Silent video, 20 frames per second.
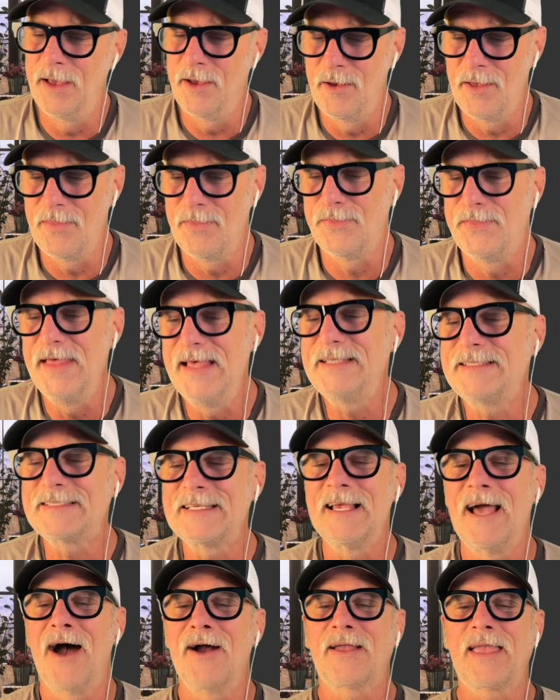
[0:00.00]
this
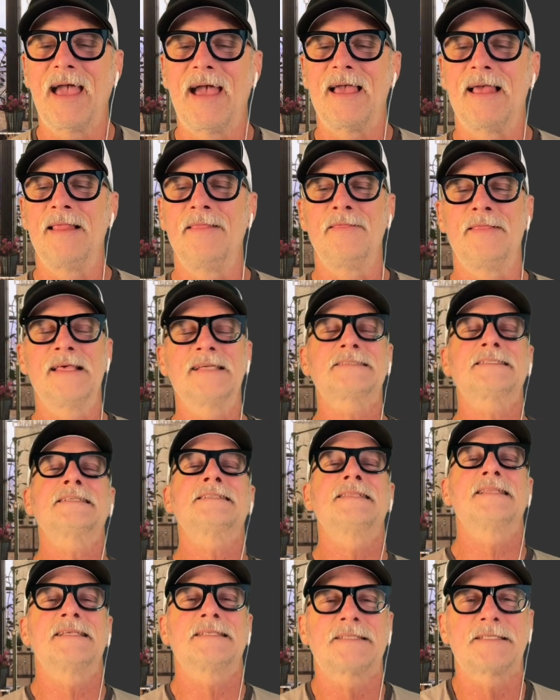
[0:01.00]

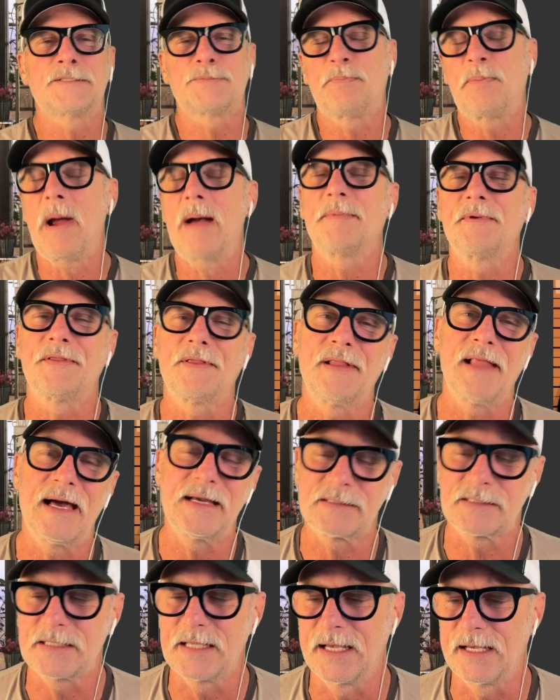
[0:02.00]
is probably the
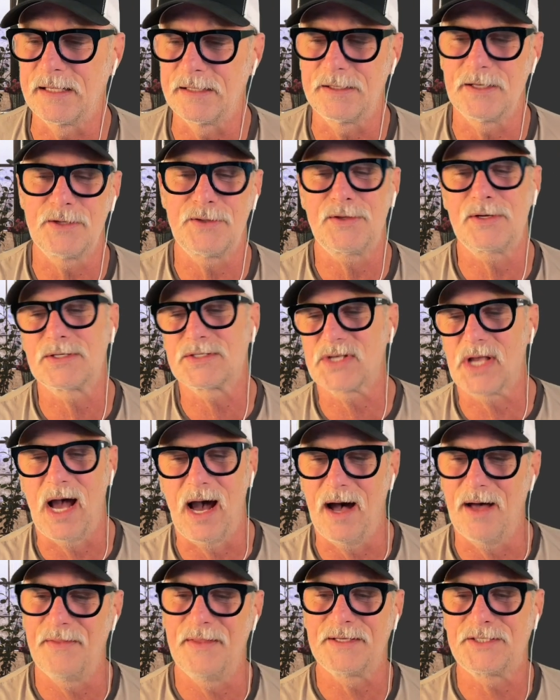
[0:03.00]
last thing. There's
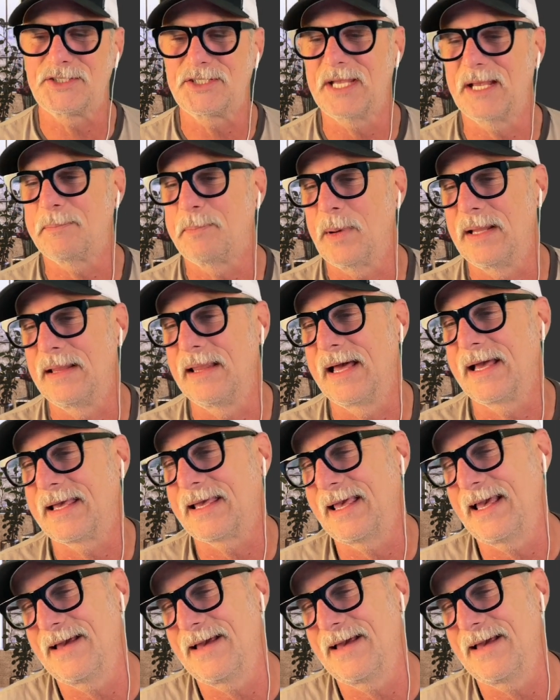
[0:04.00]
other shit, but like